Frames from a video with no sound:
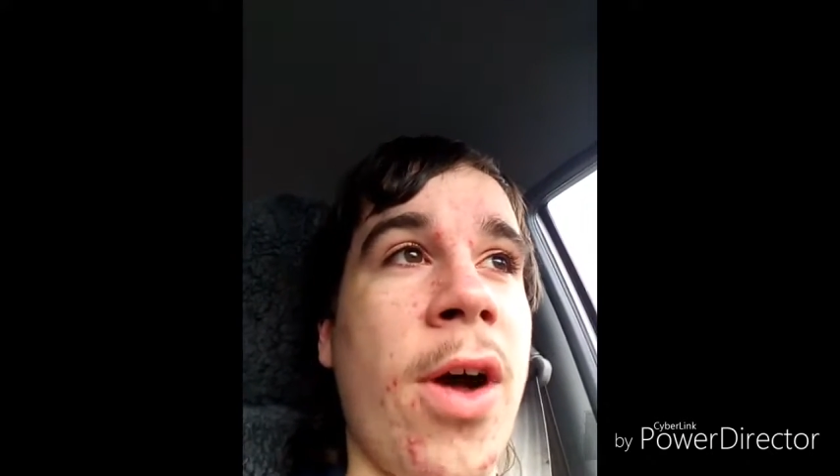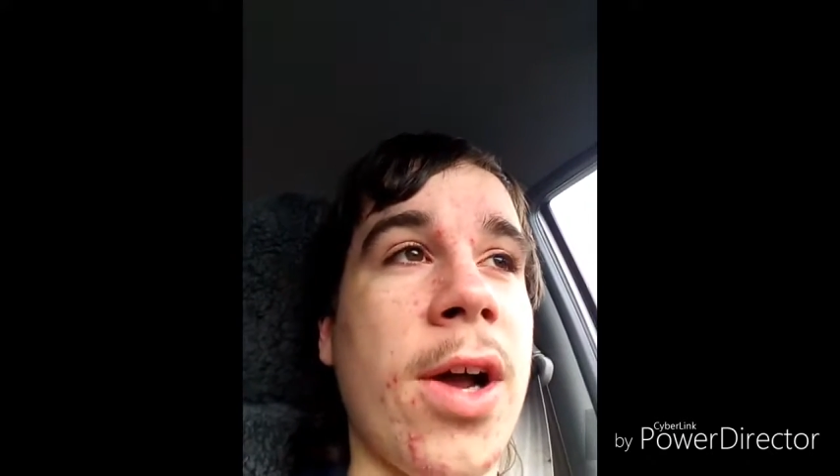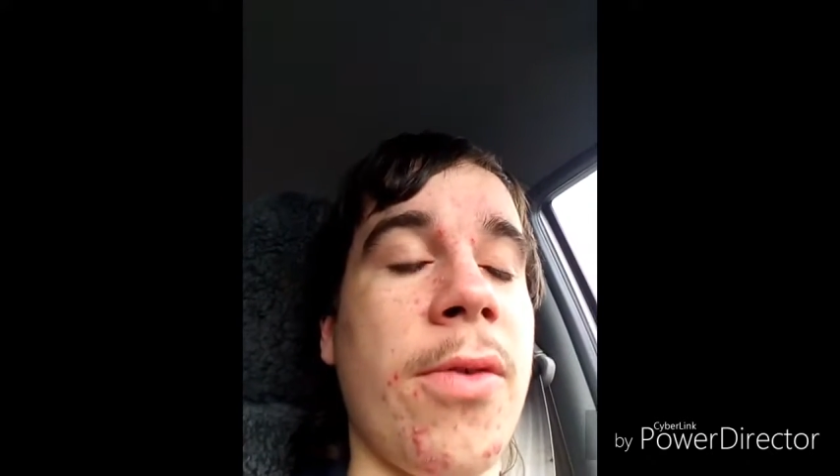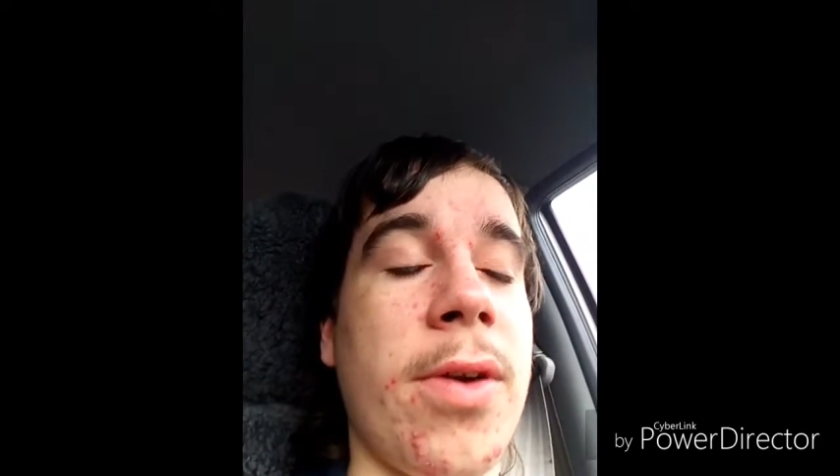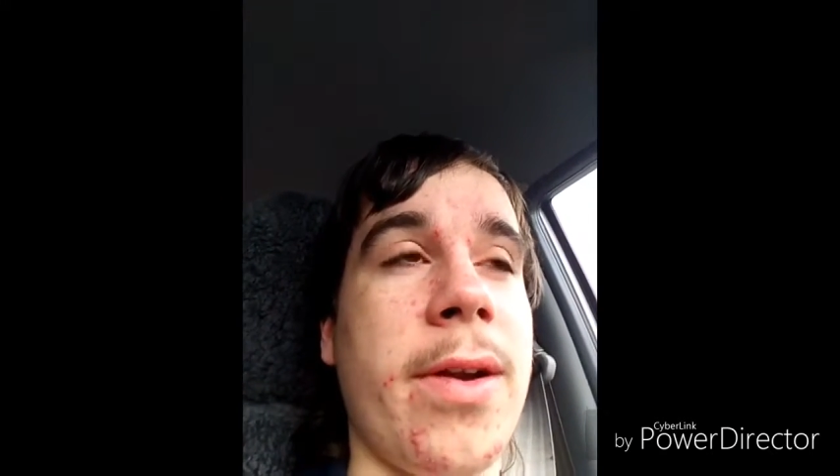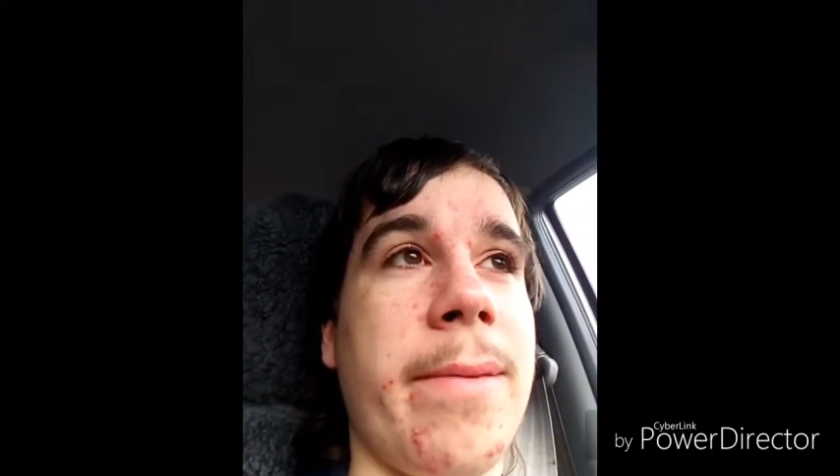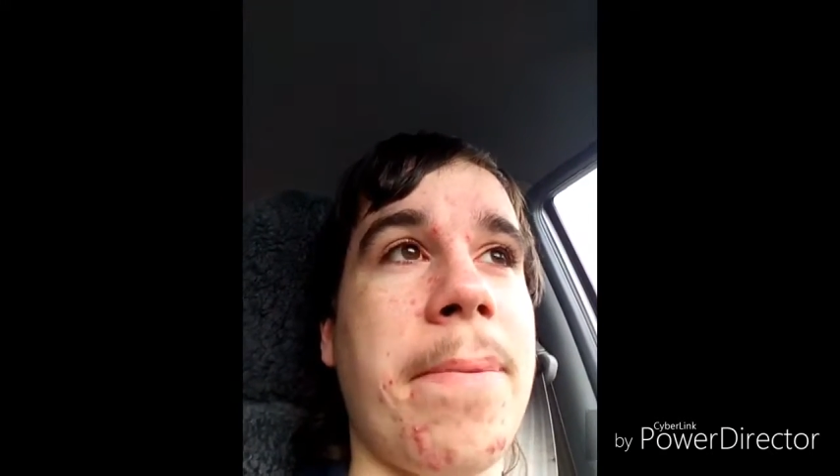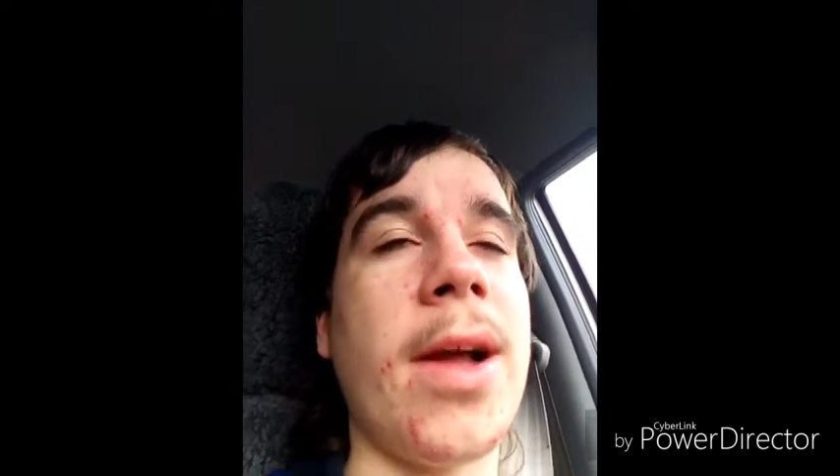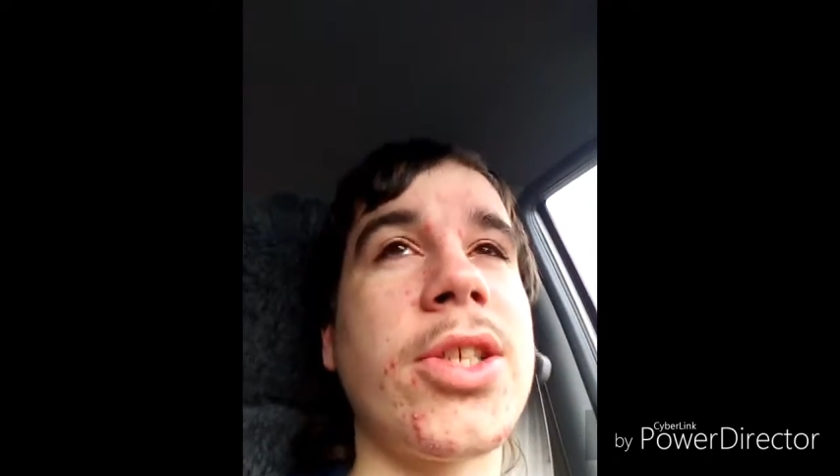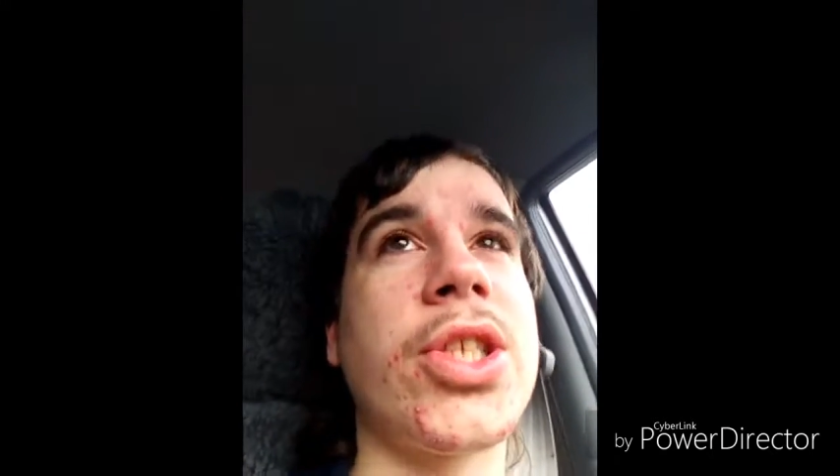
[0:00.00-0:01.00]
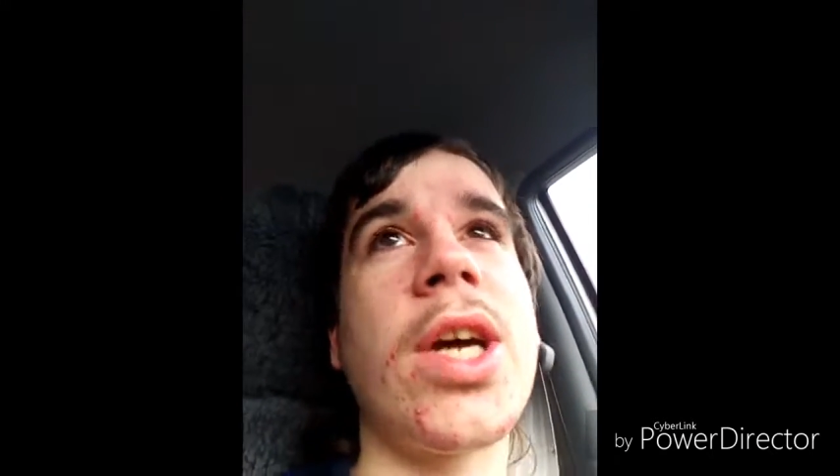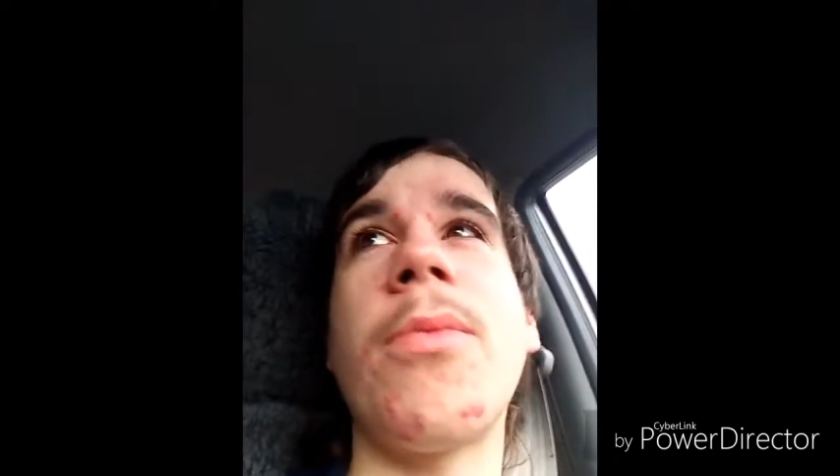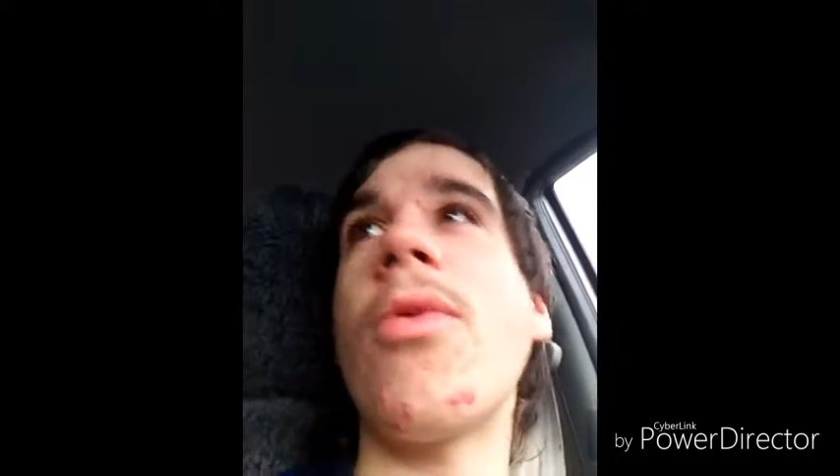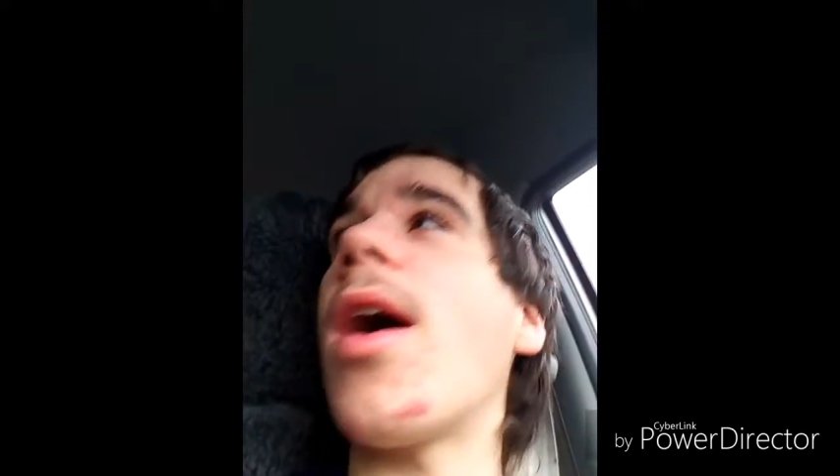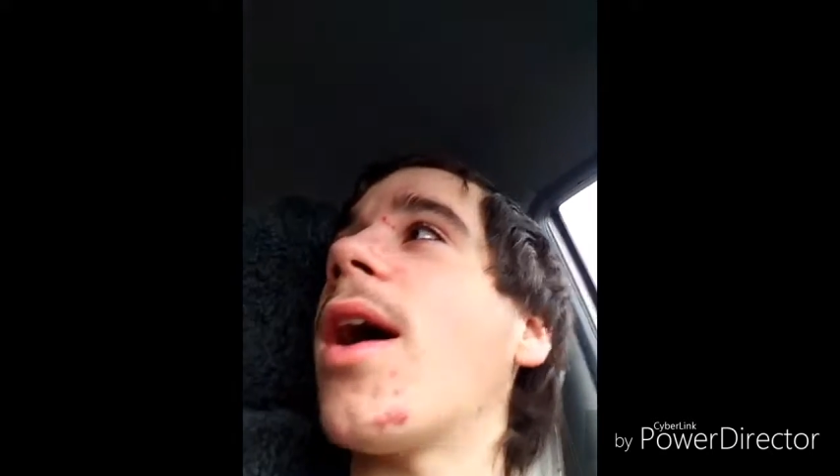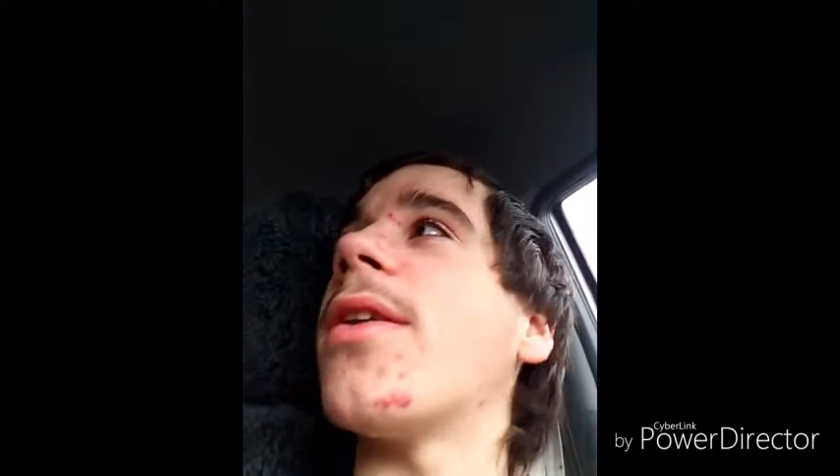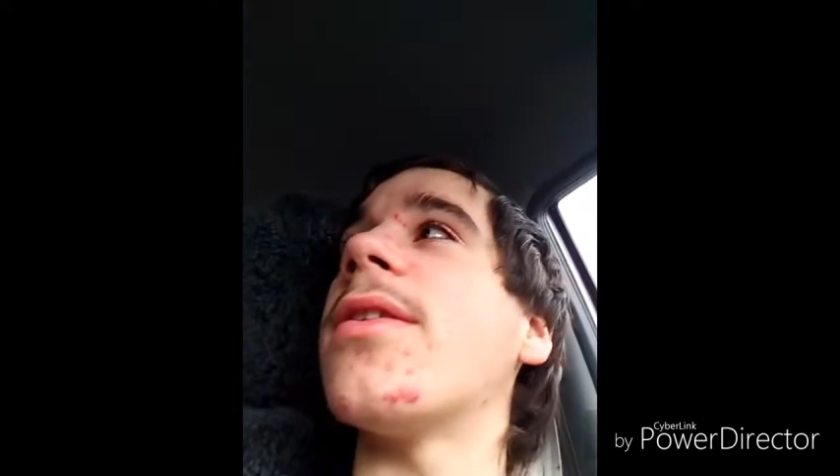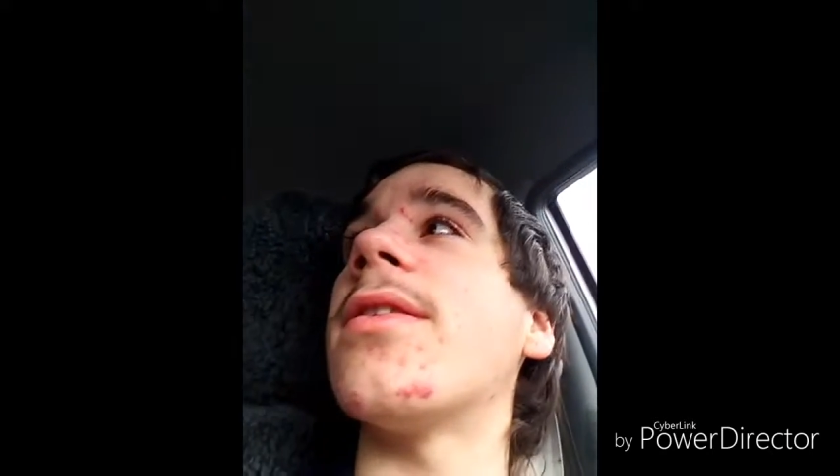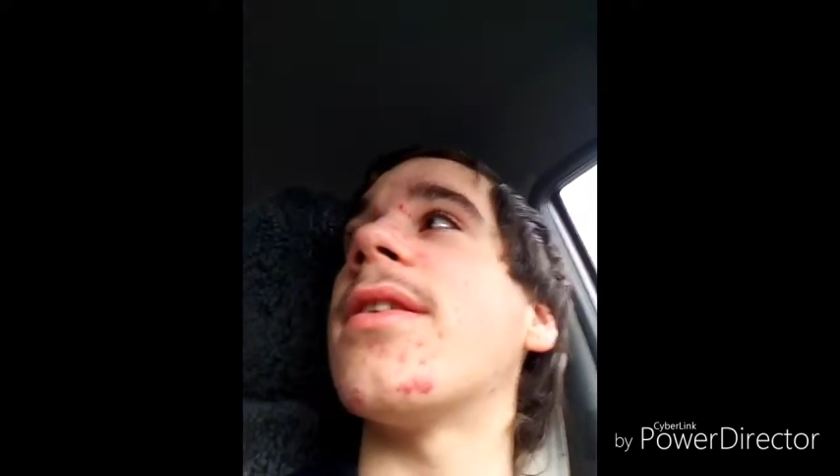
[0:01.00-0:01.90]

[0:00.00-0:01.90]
like I wanted to punch someone,